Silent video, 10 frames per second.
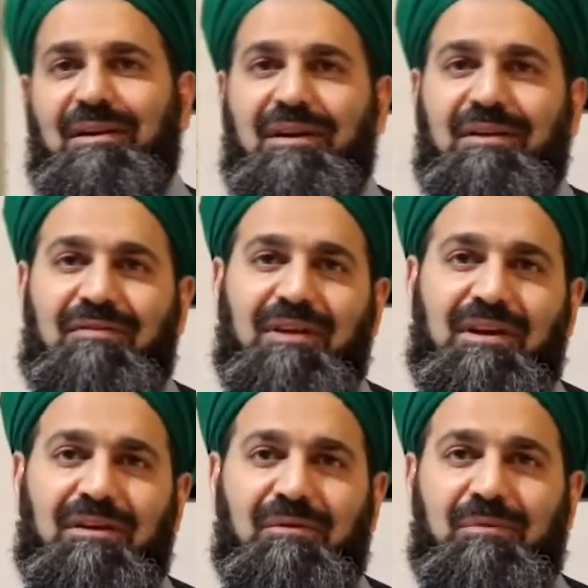if
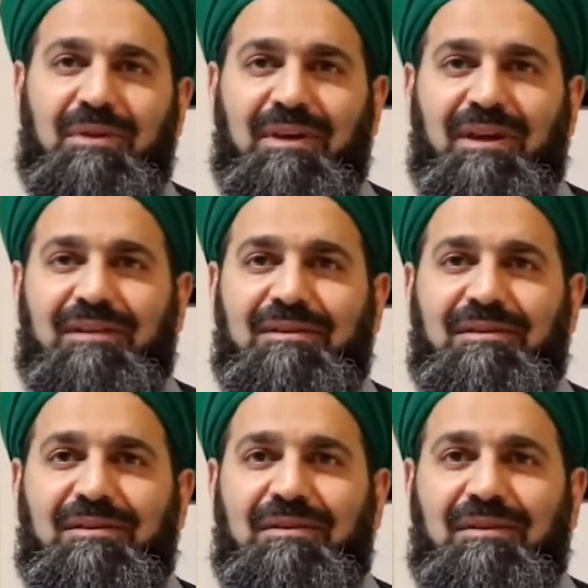they recant,
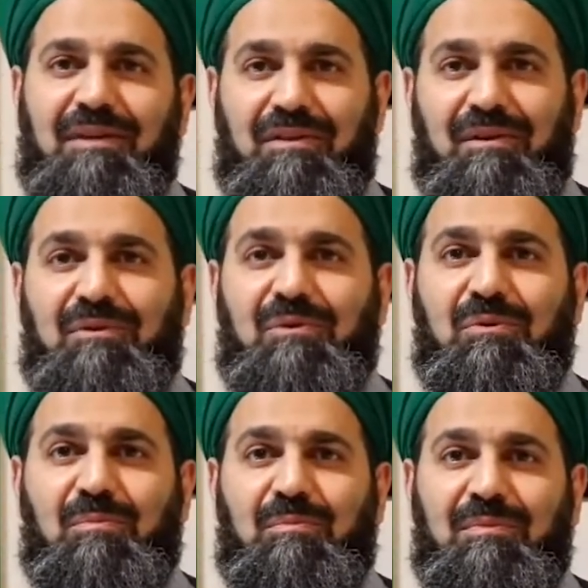the third
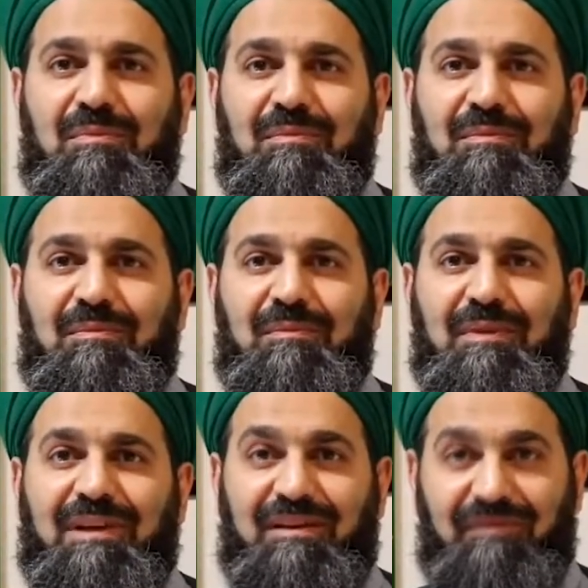group,
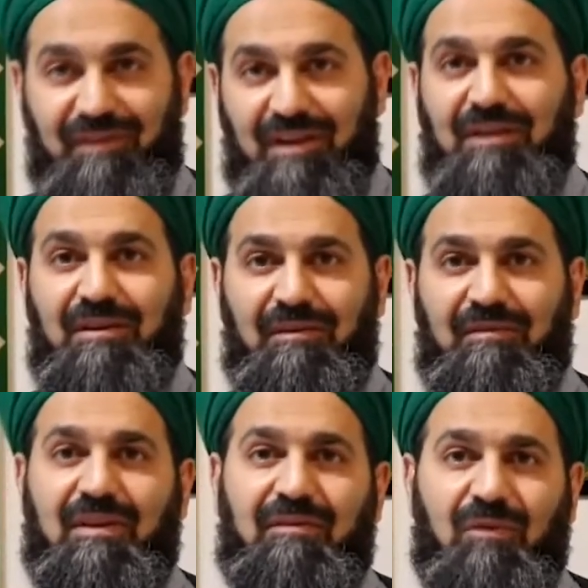if they
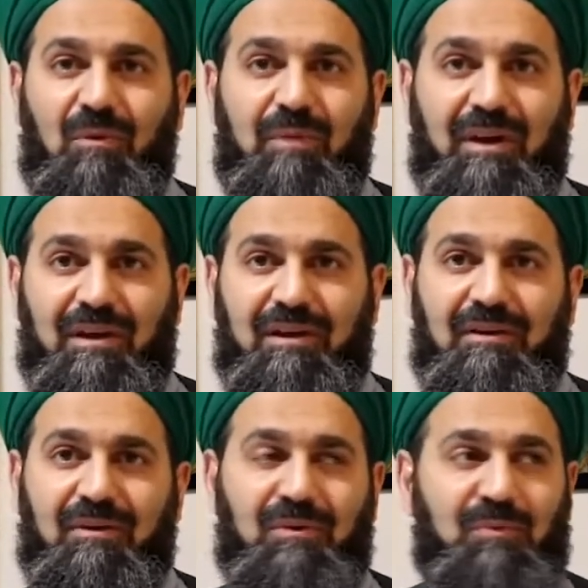fall back,
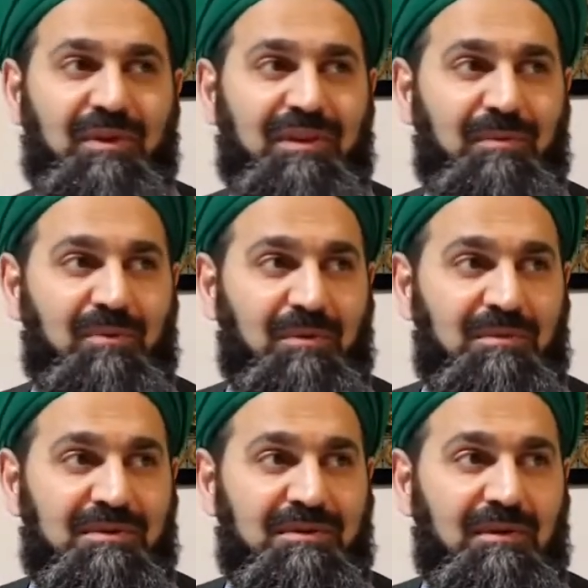on what they
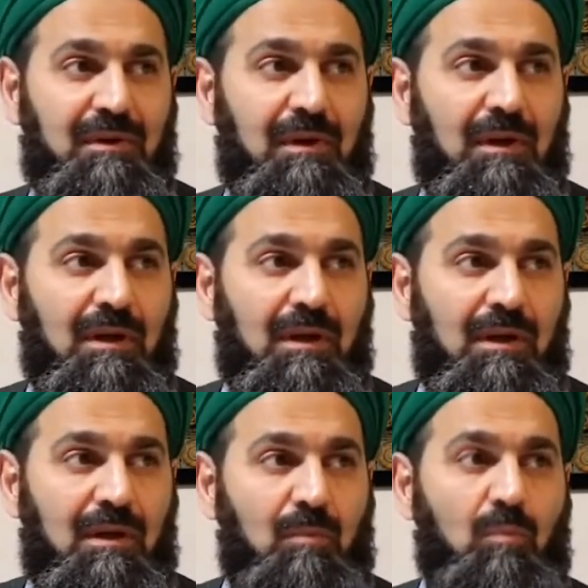promised.
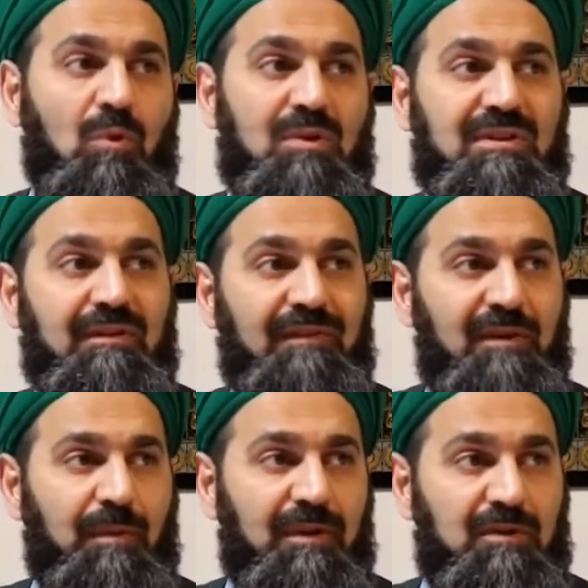Most
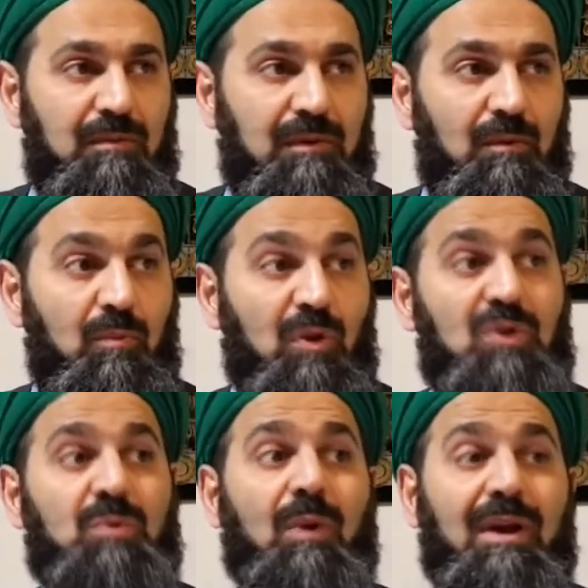severe punishment.
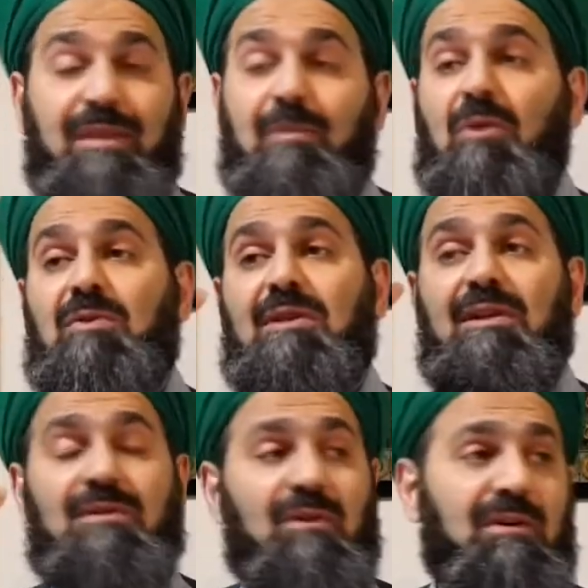Because what? Because they
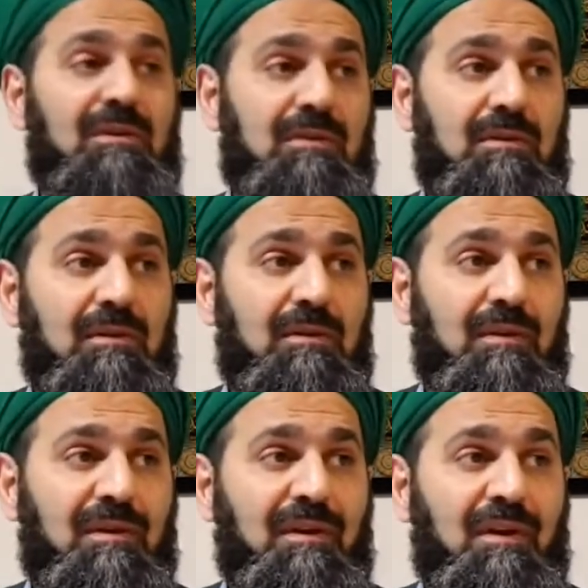saw.
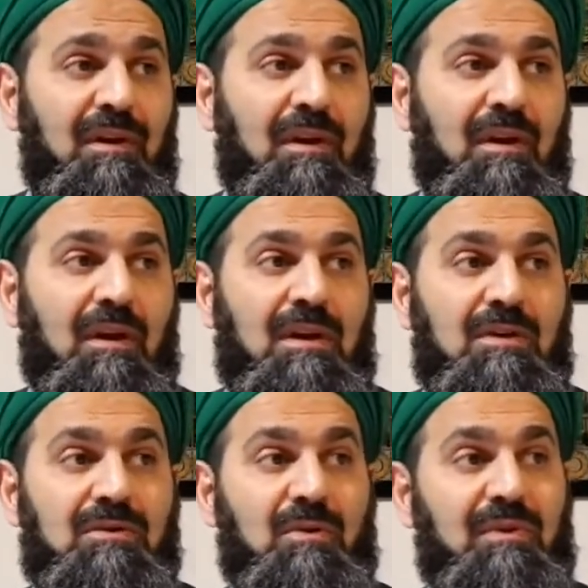
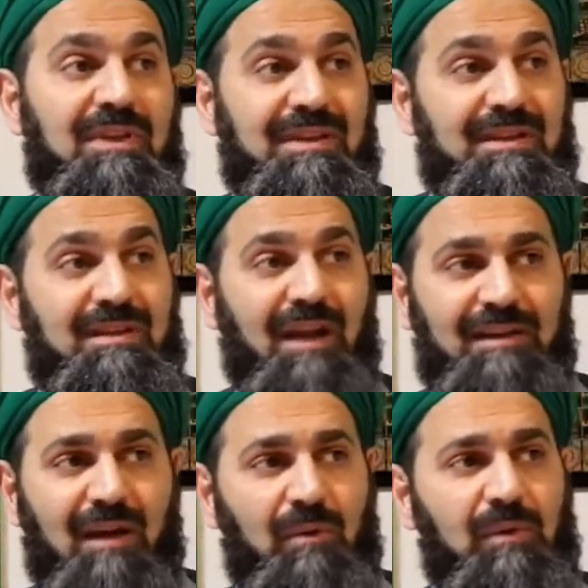So this is not our